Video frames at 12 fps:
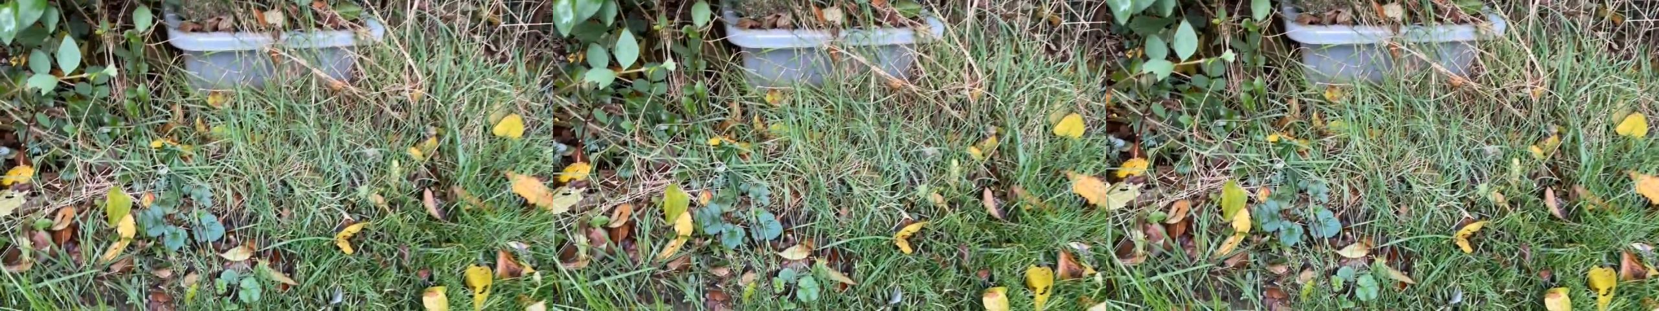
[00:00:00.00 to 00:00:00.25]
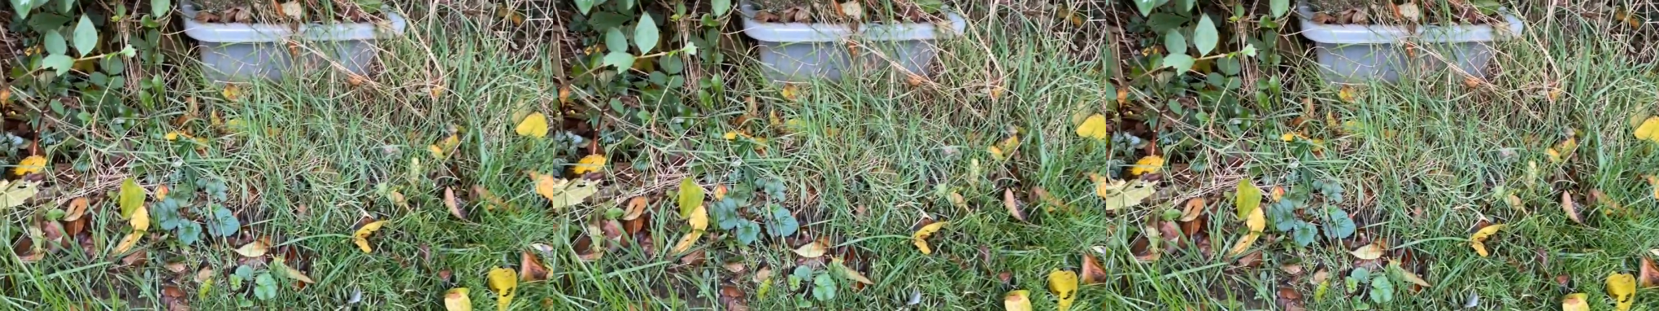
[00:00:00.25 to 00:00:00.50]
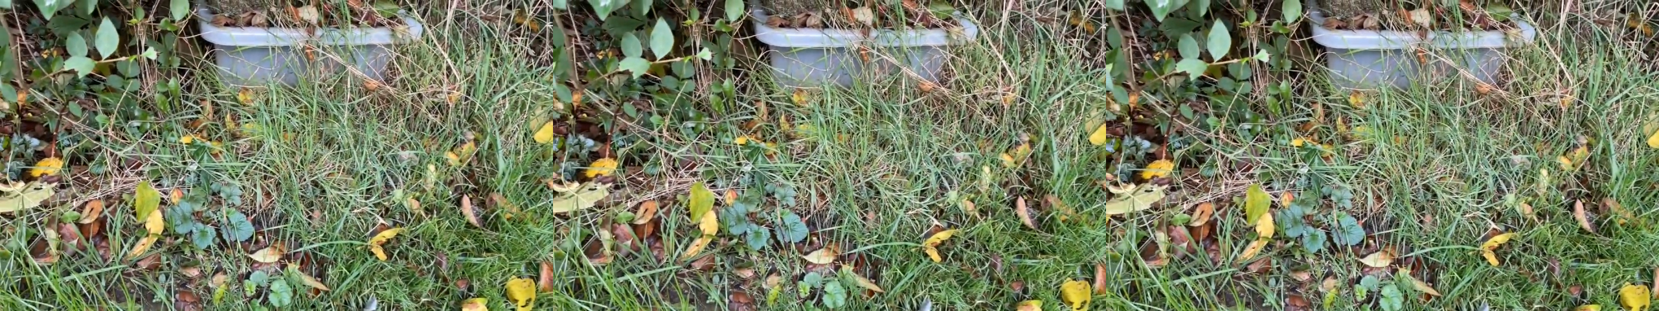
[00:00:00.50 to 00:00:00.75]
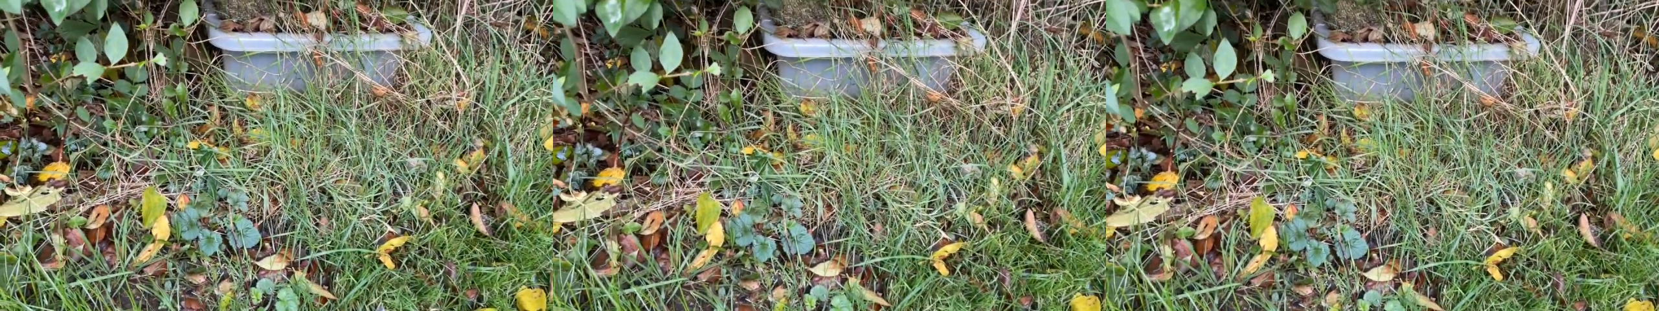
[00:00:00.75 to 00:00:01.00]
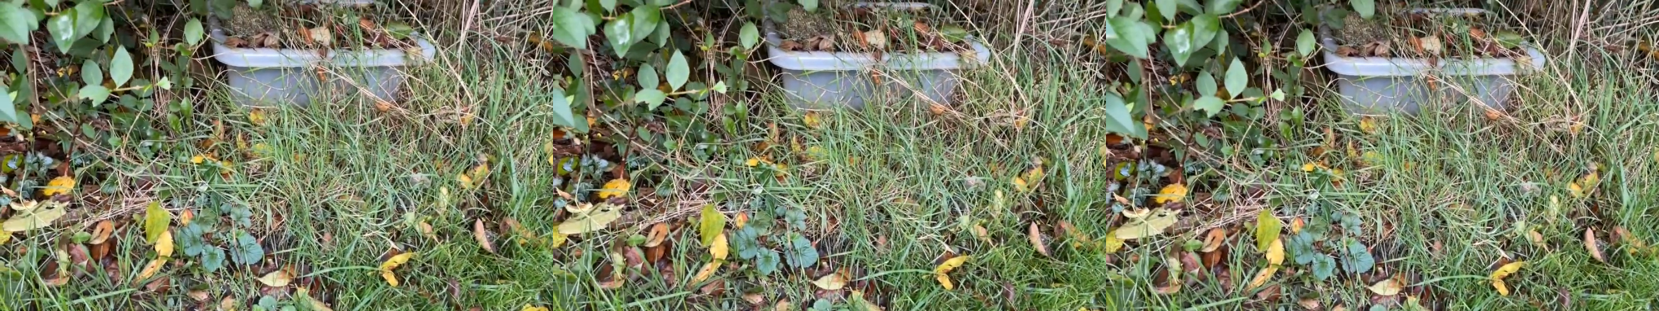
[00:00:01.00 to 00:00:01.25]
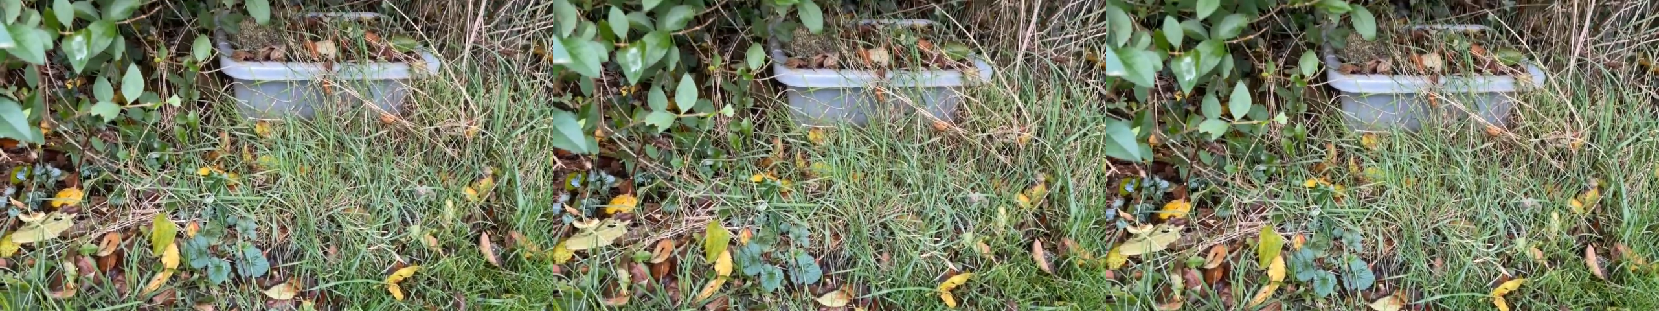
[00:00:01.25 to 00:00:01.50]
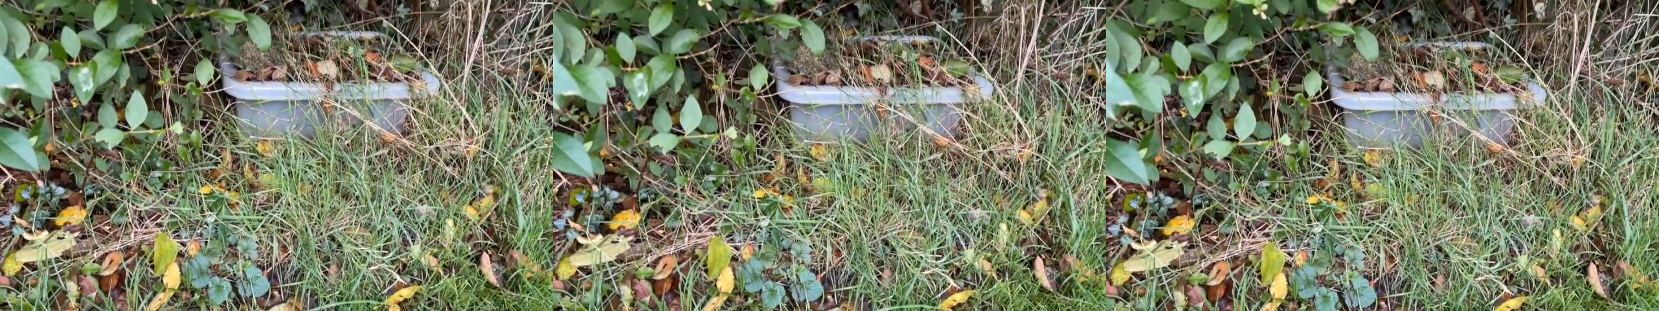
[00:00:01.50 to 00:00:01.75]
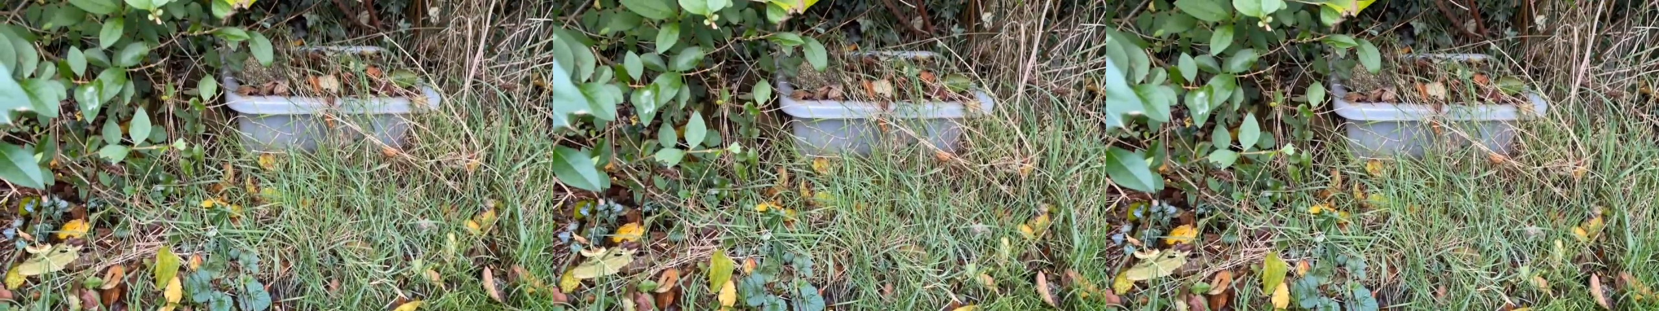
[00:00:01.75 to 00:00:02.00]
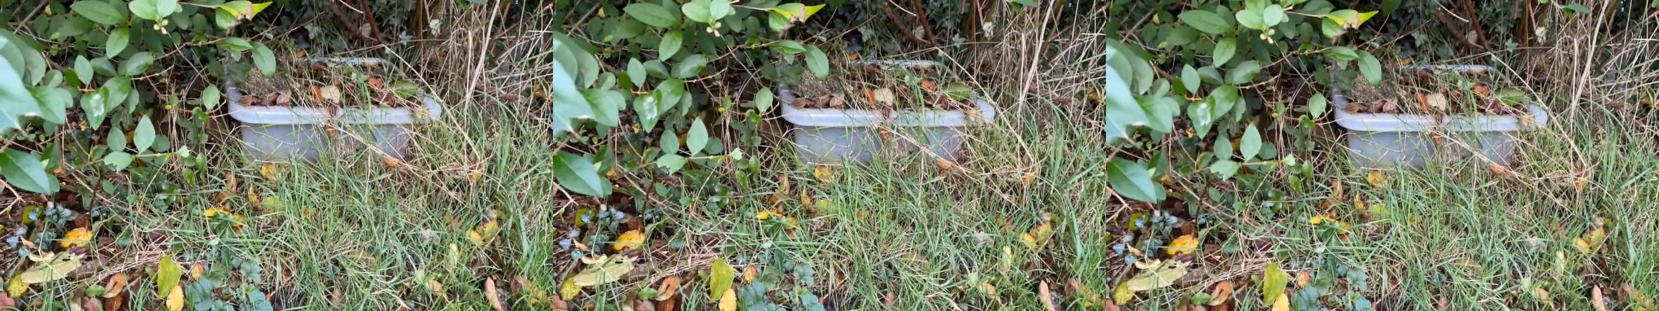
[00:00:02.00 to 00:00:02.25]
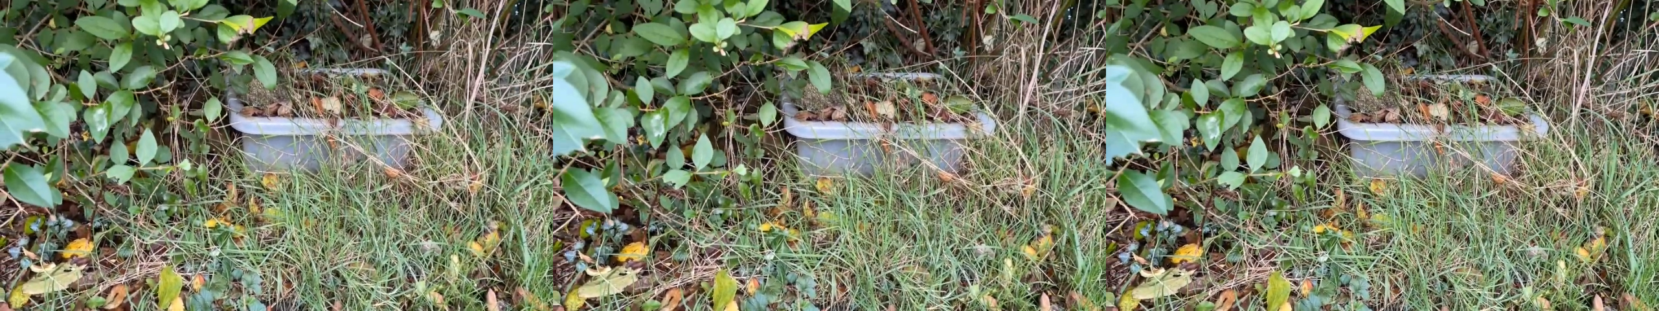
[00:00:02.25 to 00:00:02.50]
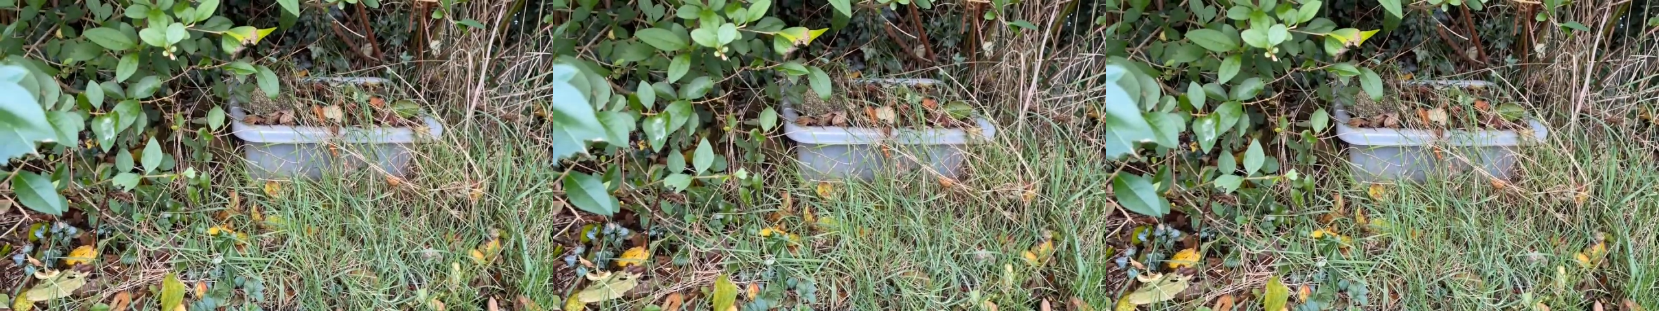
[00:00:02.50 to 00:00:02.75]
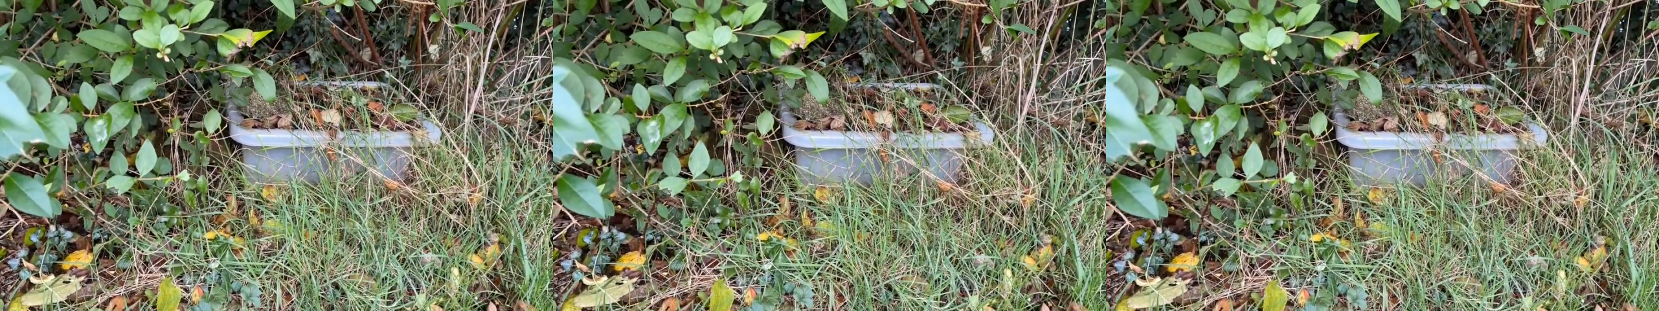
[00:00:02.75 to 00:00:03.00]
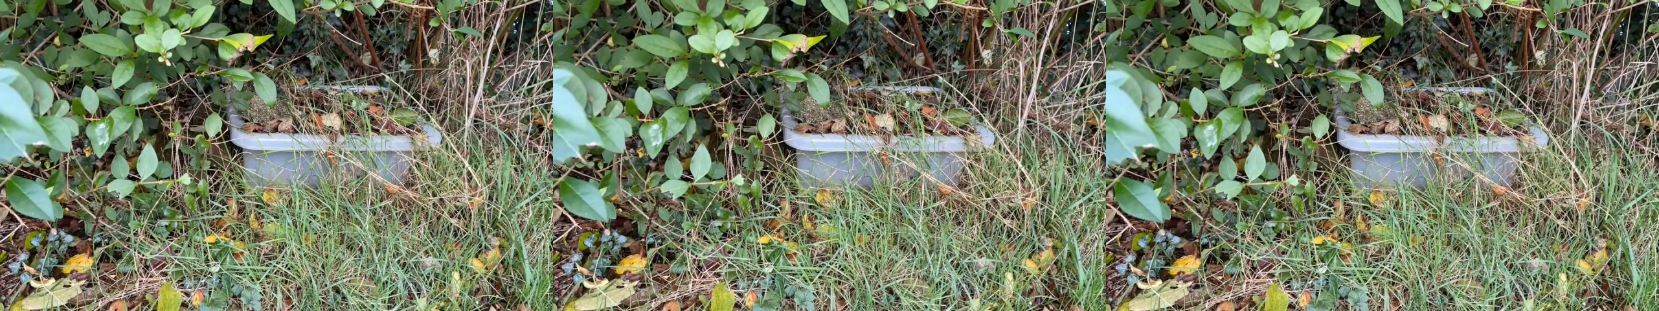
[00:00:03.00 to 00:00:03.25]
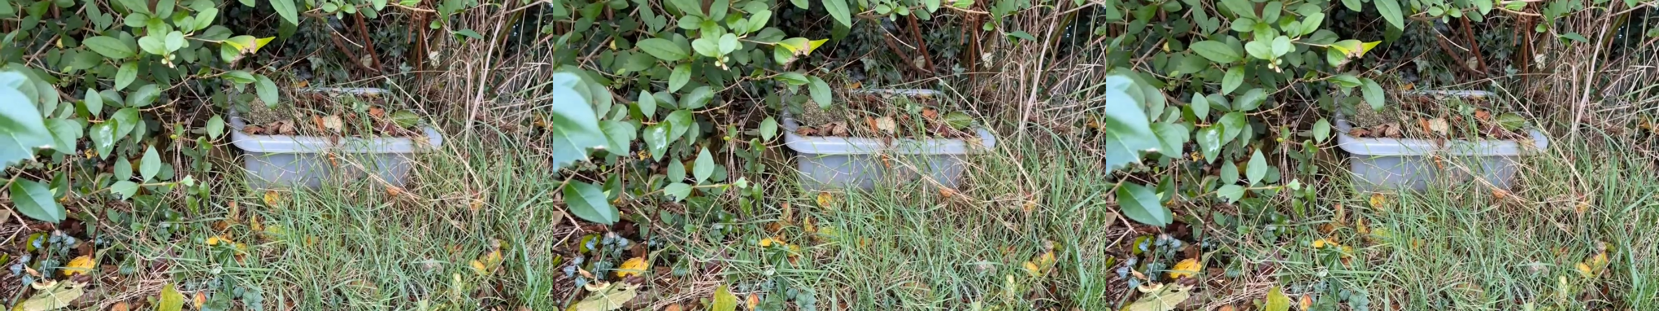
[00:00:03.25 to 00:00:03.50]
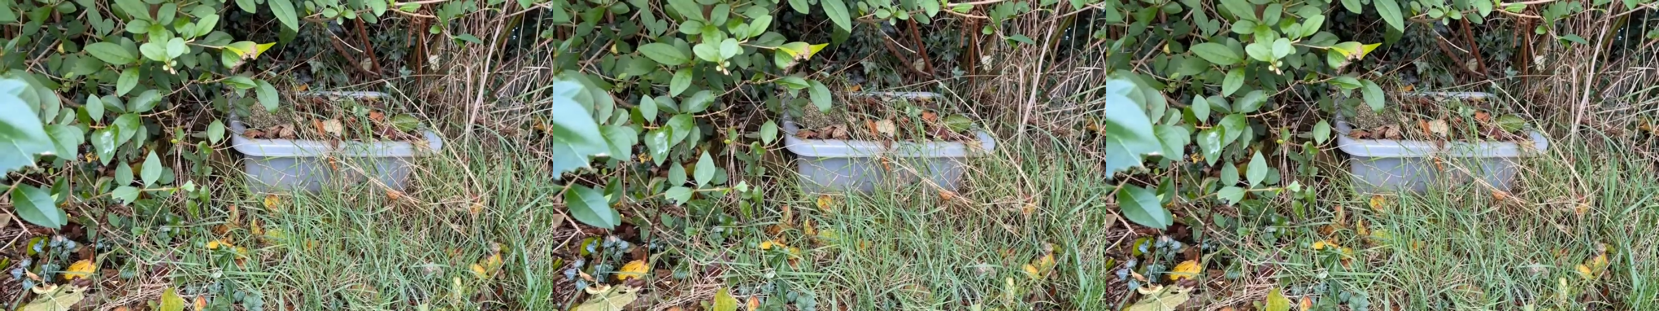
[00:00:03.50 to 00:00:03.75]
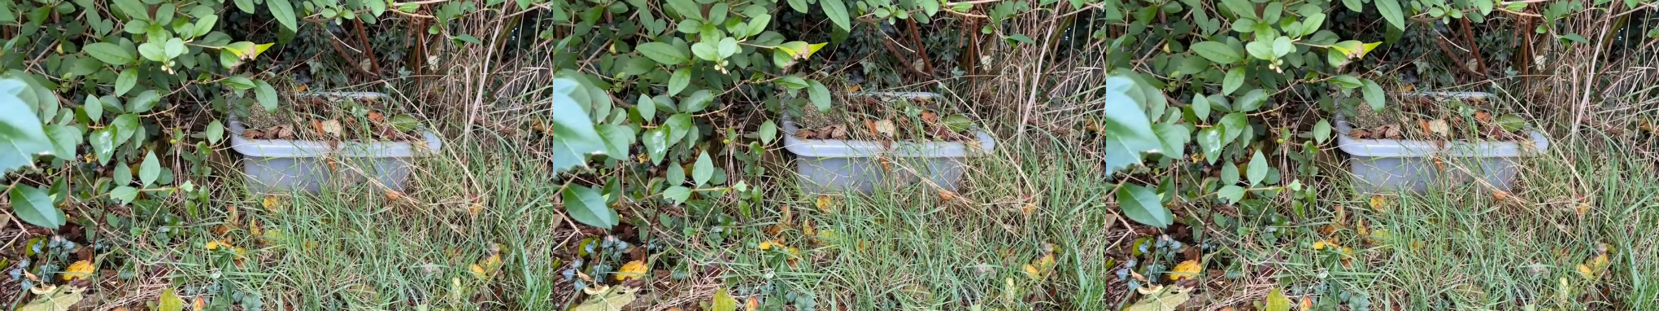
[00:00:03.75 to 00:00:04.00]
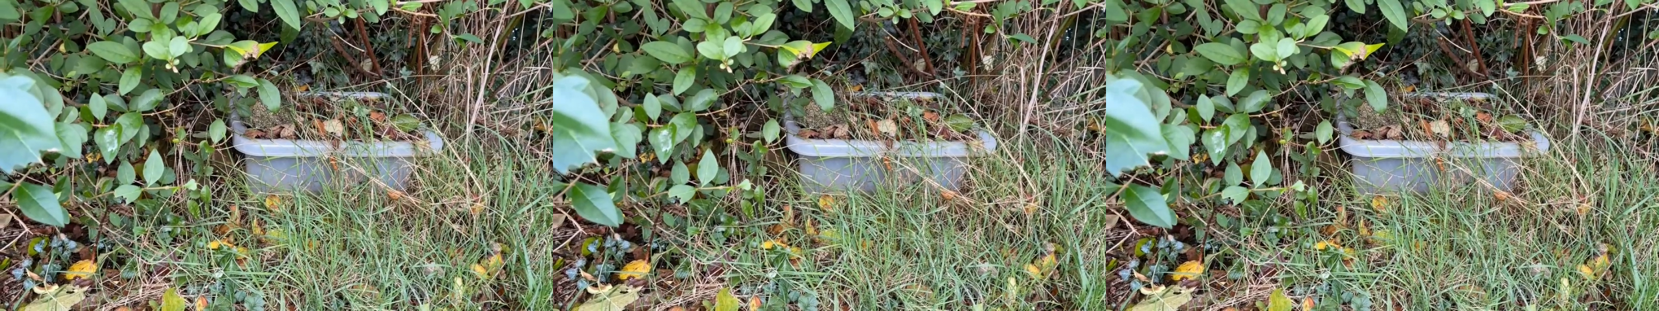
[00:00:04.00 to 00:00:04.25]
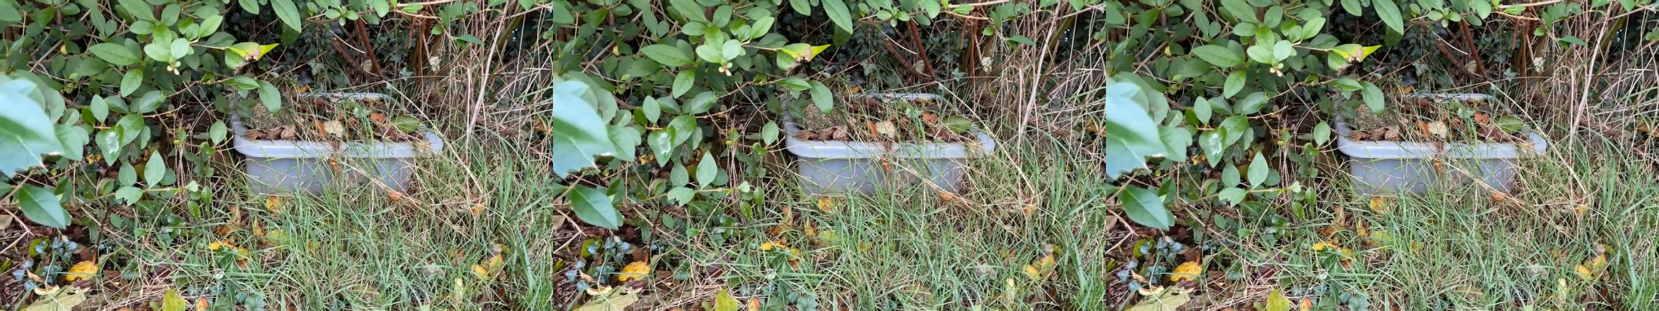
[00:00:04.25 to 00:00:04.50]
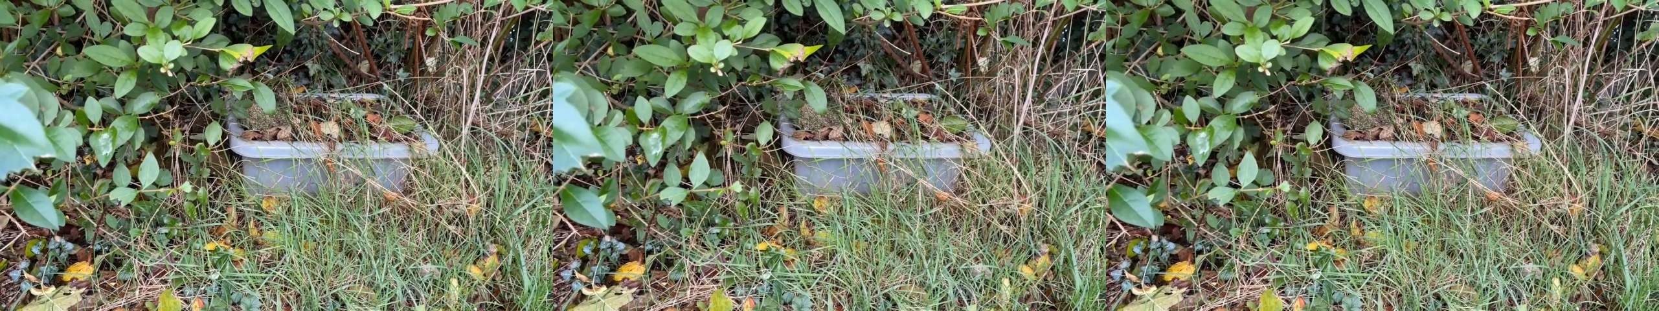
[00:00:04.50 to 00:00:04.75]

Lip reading: (no speaker visible)